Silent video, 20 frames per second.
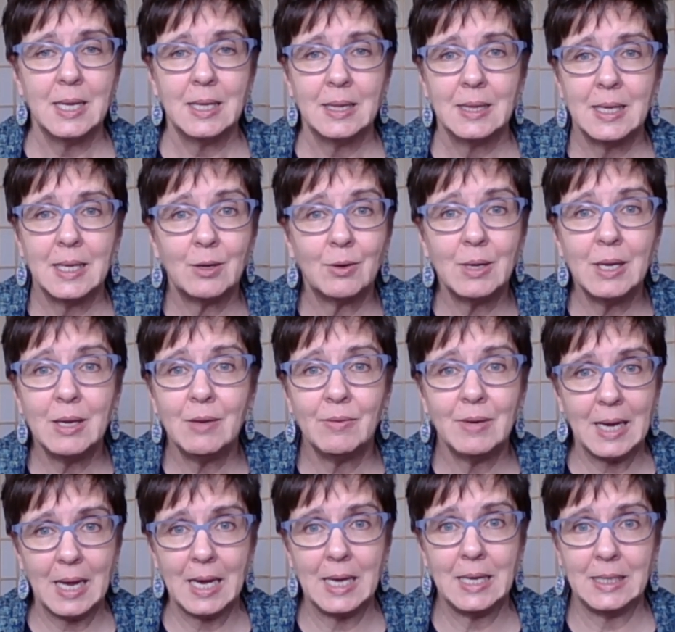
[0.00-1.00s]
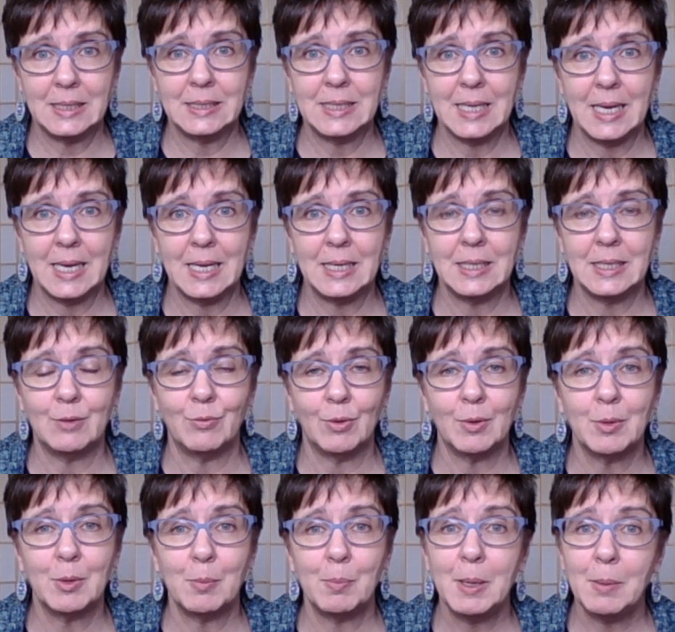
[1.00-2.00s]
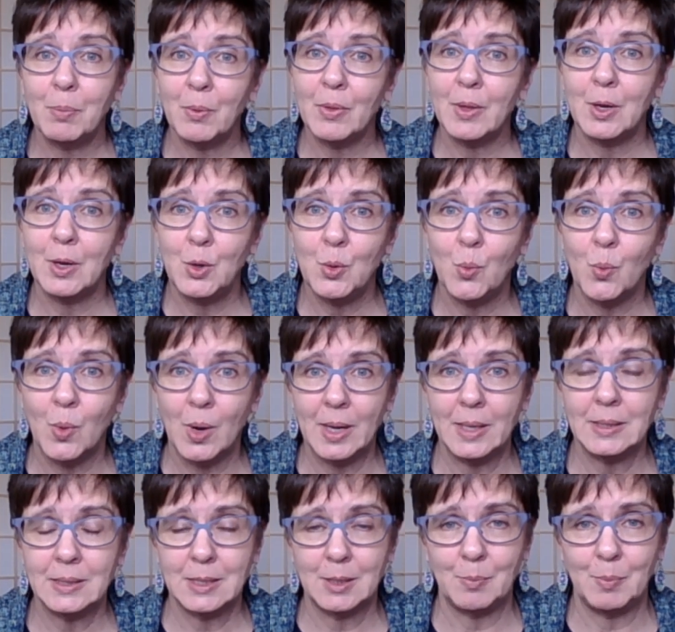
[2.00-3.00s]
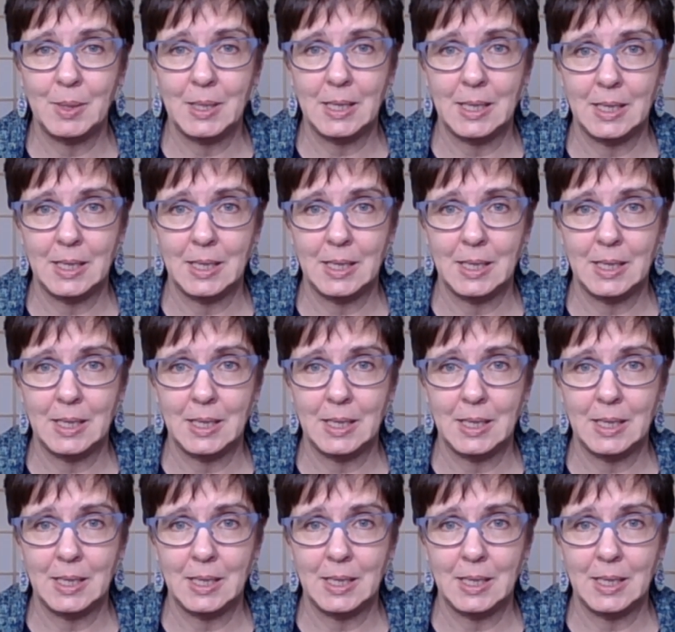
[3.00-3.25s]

that are even unintended from the people that you want to be